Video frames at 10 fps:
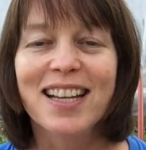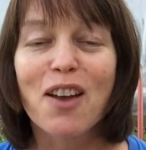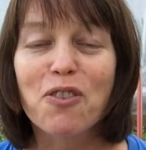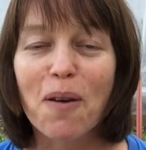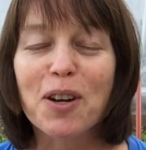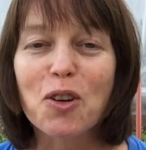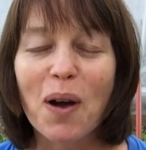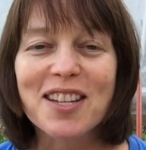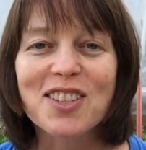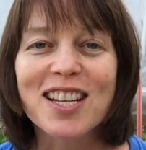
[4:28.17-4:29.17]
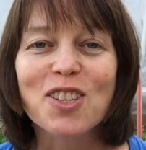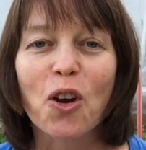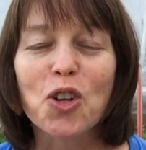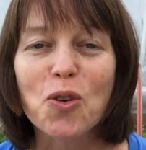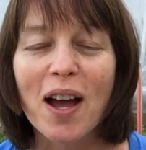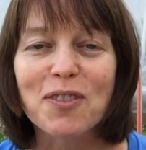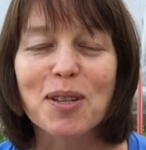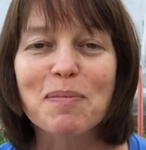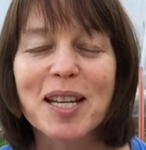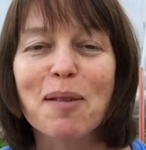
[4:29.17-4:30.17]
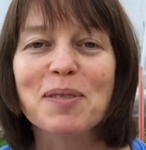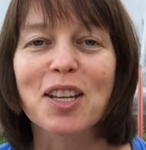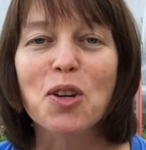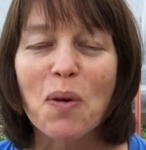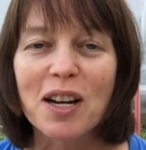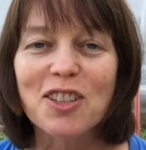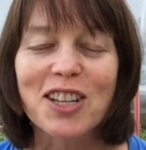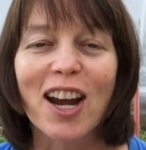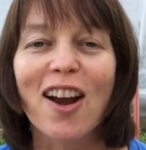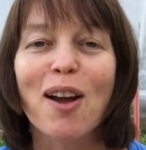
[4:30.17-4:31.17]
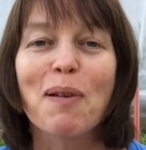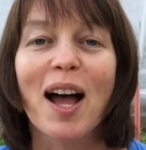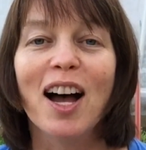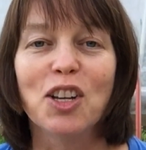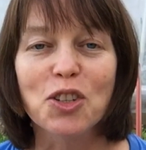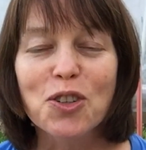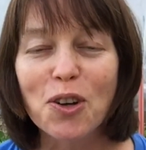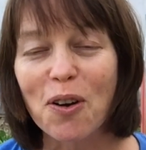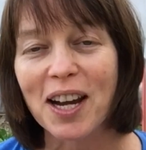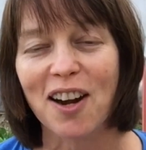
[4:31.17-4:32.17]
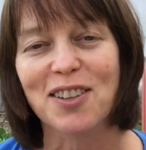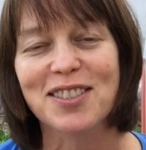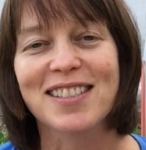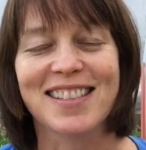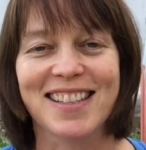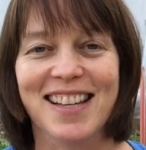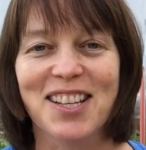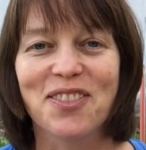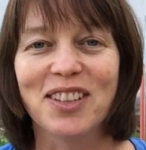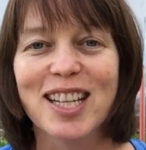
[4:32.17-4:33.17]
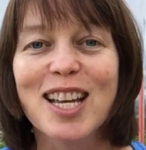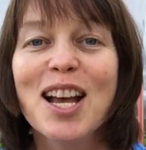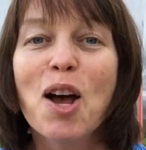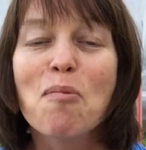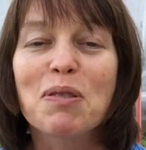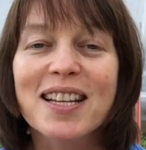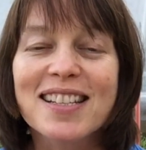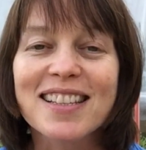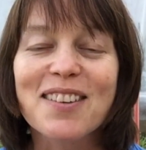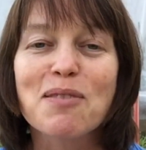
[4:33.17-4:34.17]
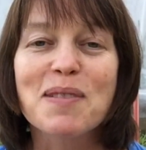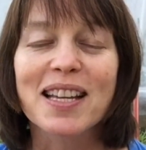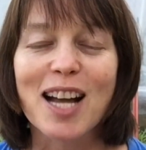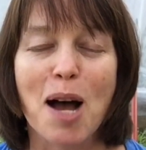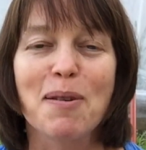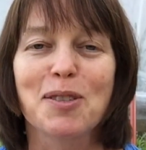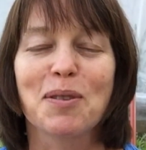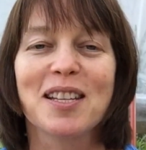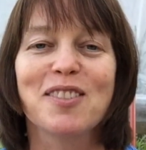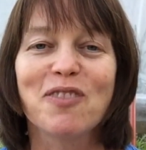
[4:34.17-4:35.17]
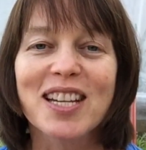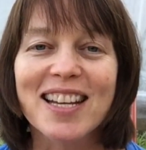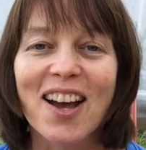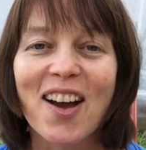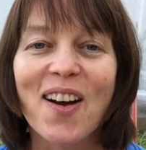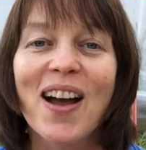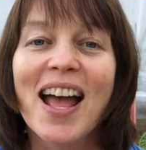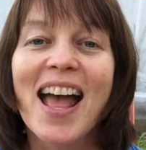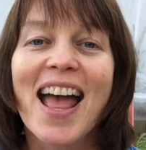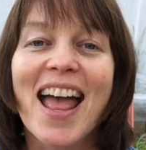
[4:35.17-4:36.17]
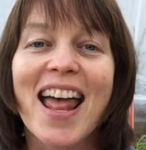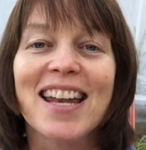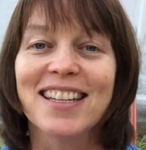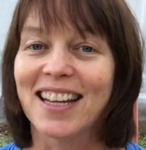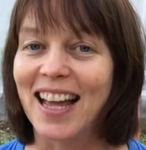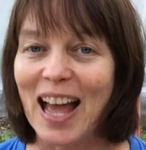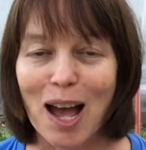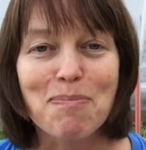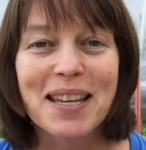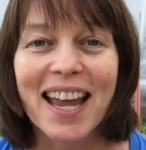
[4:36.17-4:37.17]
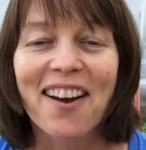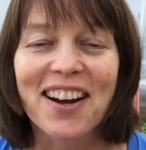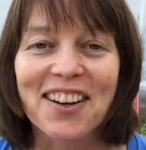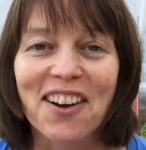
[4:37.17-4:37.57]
If you have any questions or you have some tips that you want to share about how you grow carrots successfully, please leave them in the comments with this video, and happy carrot